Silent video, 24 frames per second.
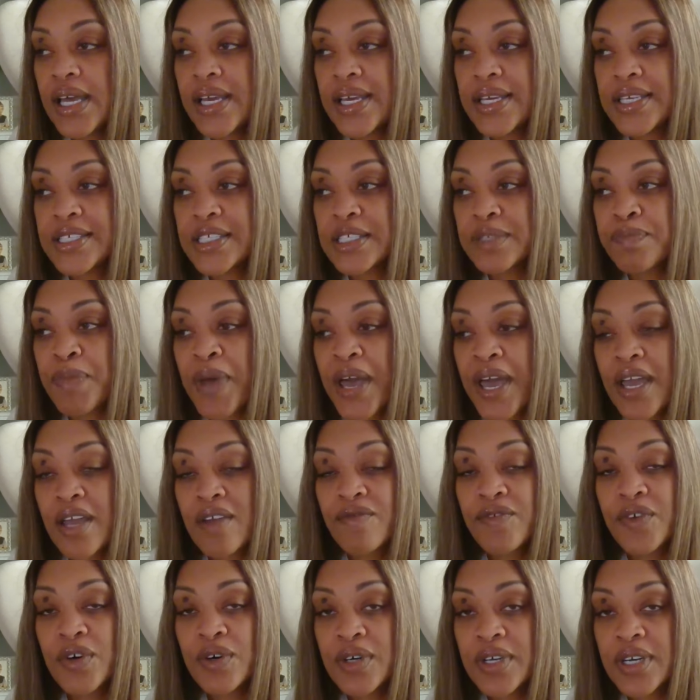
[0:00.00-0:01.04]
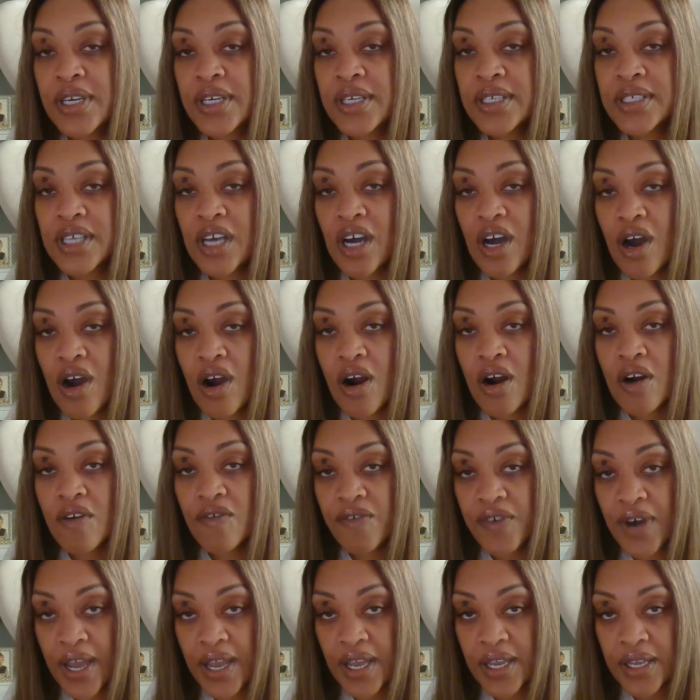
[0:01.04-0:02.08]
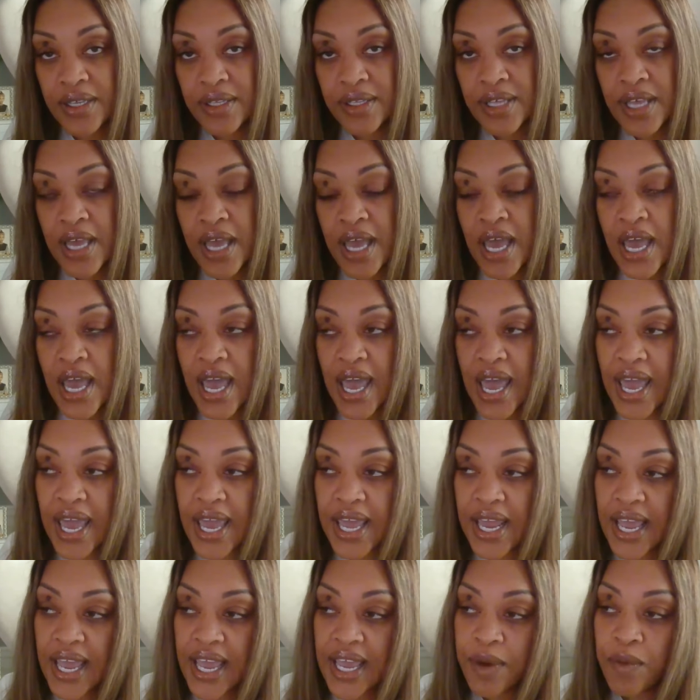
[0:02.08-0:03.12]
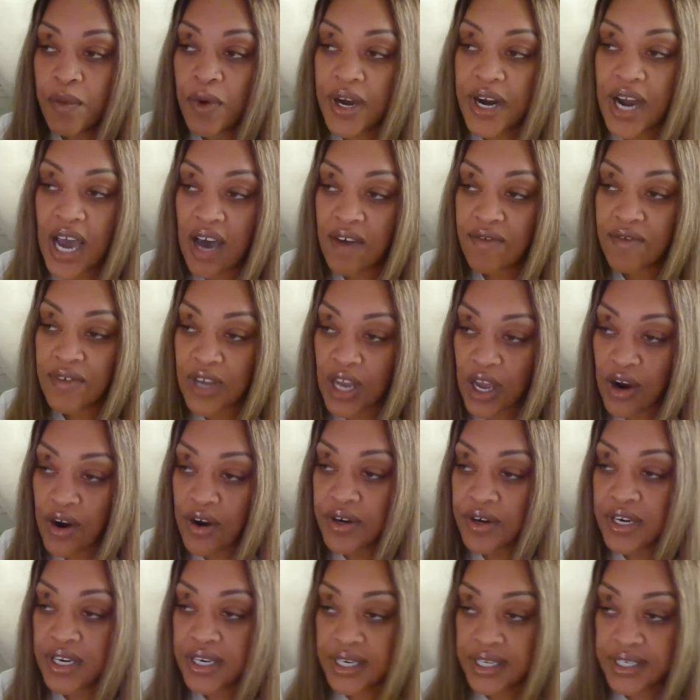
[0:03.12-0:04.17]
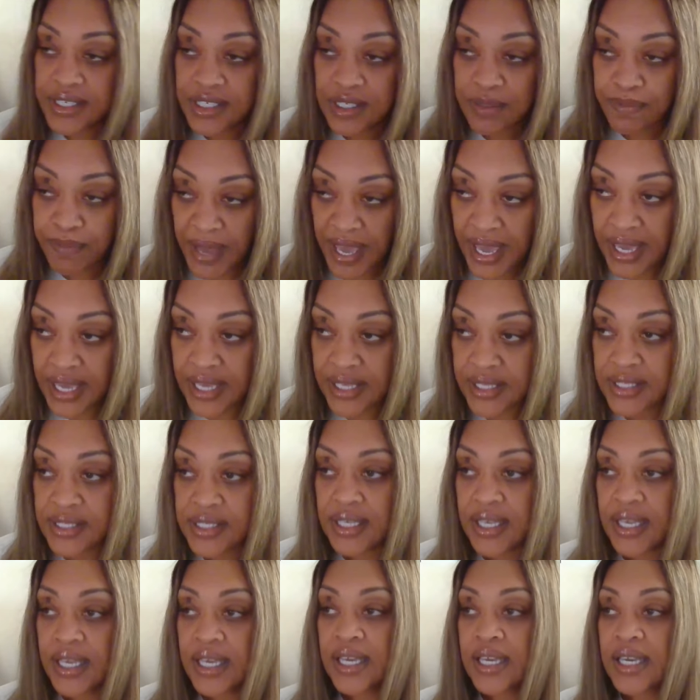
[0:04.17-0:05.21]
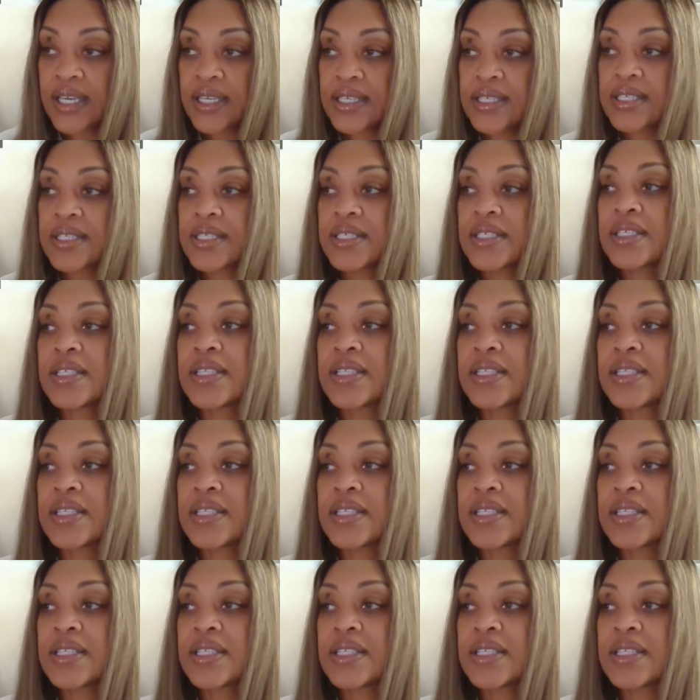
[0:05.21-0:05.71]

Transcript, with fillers: It's painful and it is a hard fight. And, and what I've learned in this space is